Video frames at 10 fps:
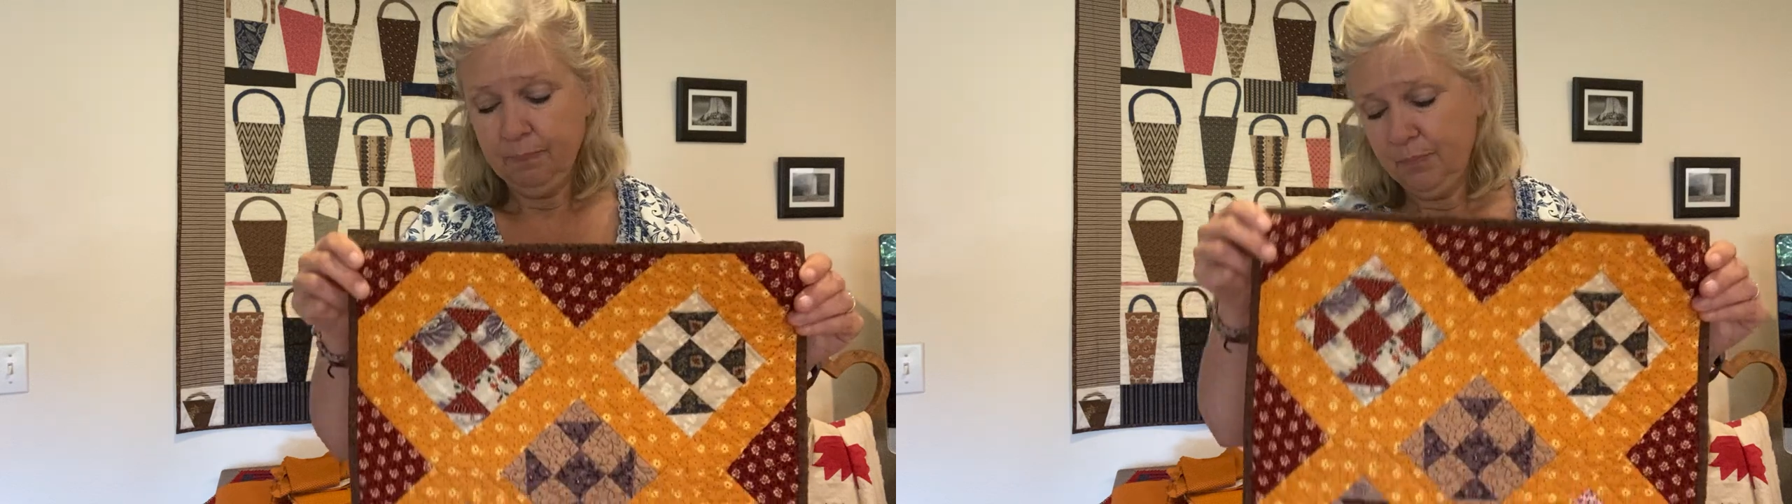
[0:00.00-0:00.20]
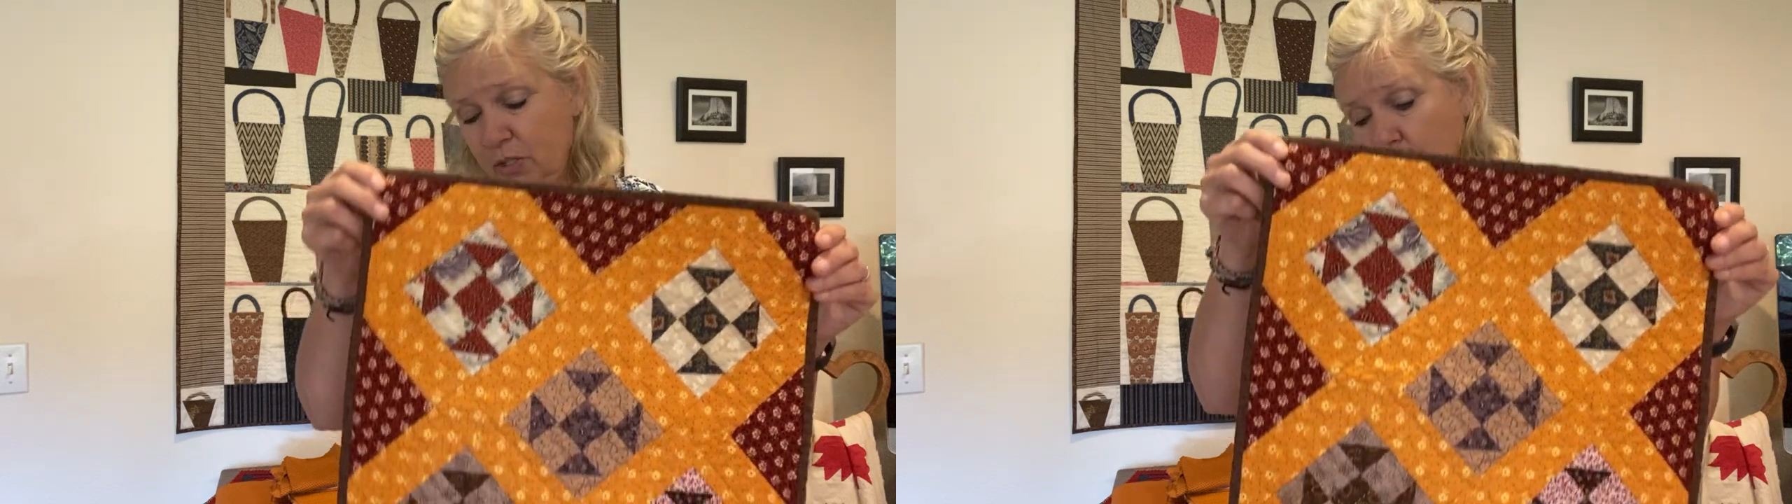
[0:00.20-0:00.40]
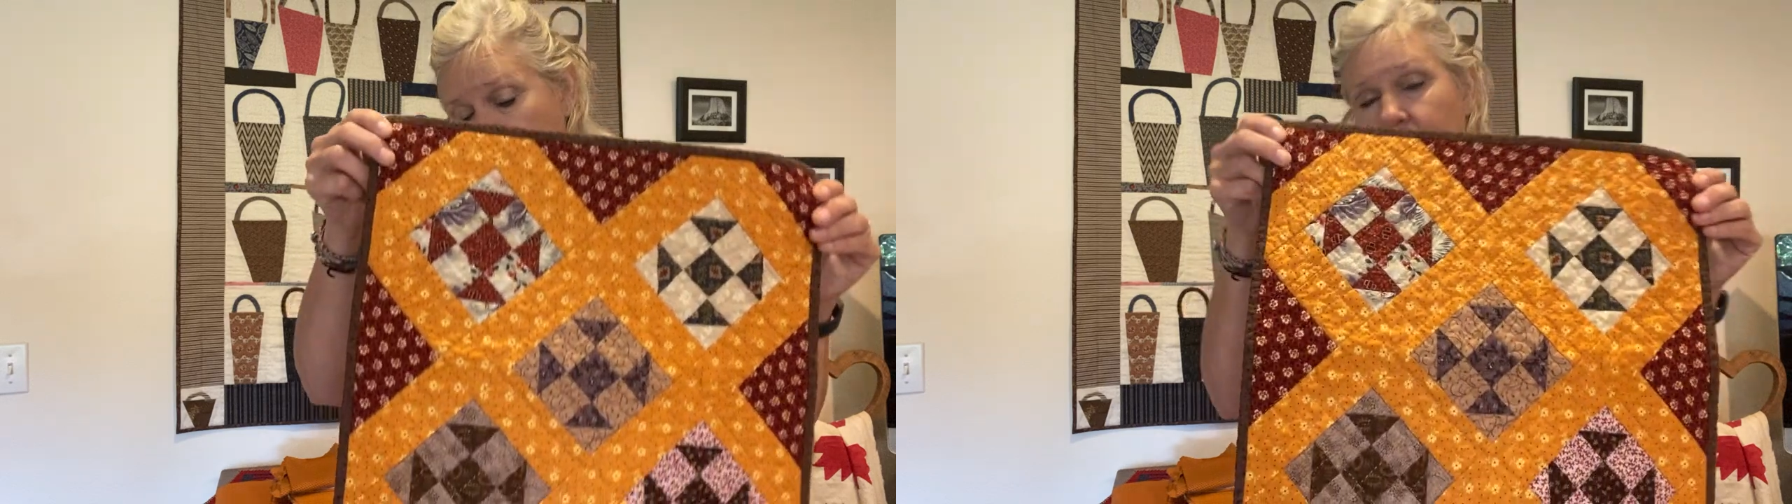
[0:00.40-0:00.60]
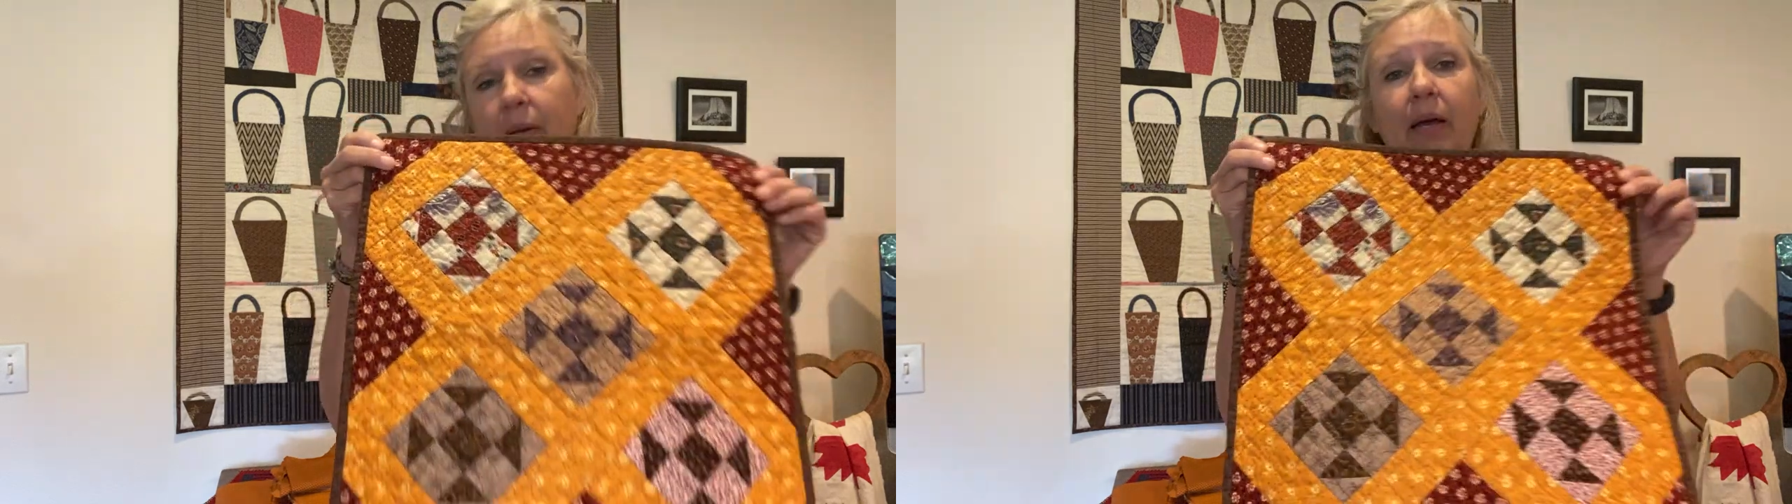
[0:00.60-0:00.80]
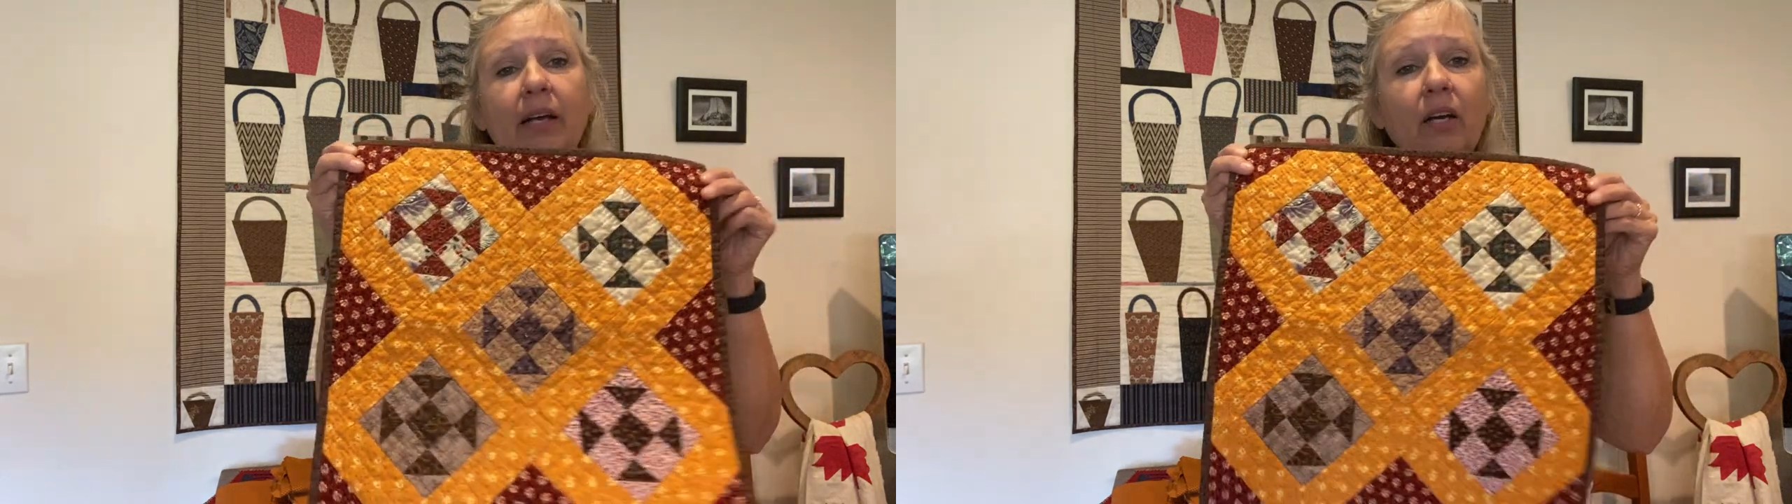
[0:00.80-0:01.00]
So
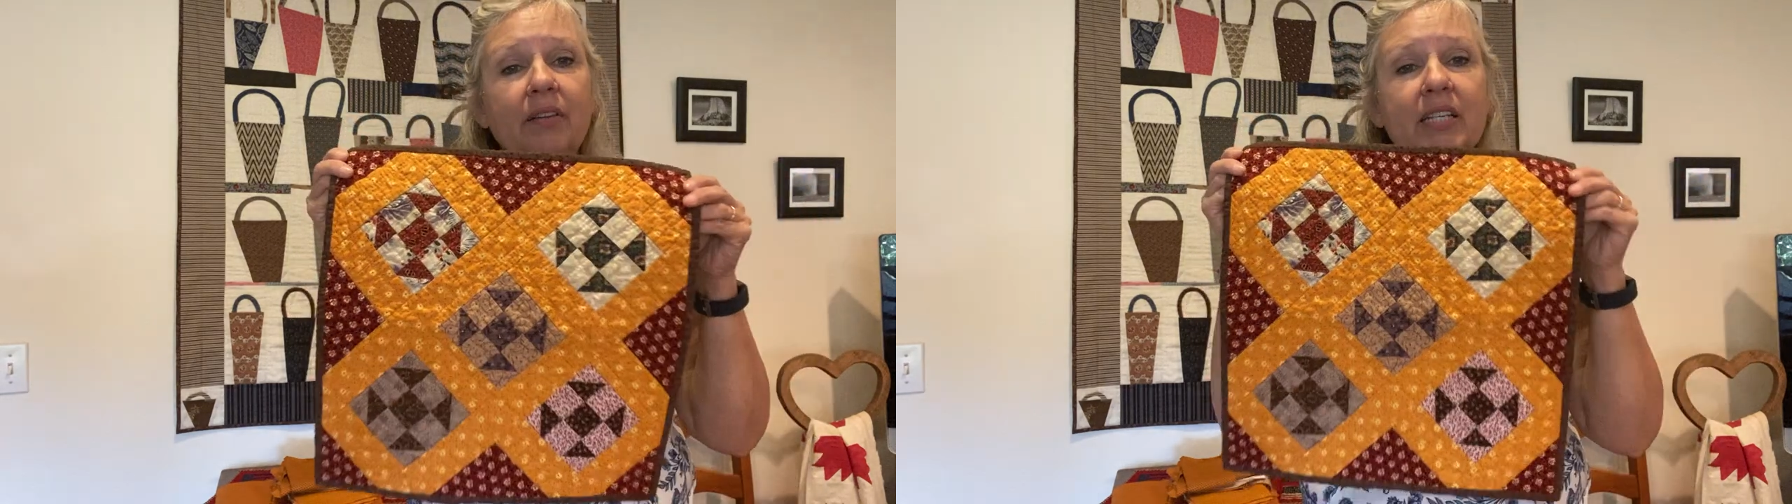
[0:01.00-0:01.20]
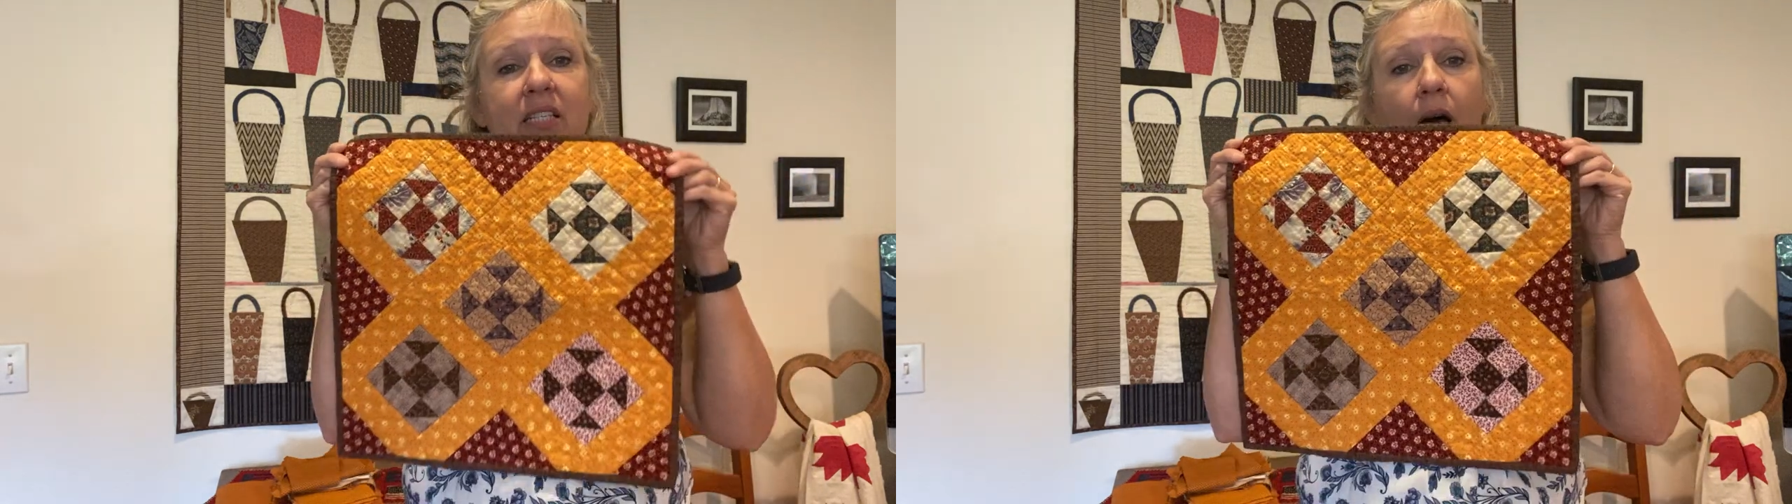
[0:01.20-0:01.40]
anyway, I call this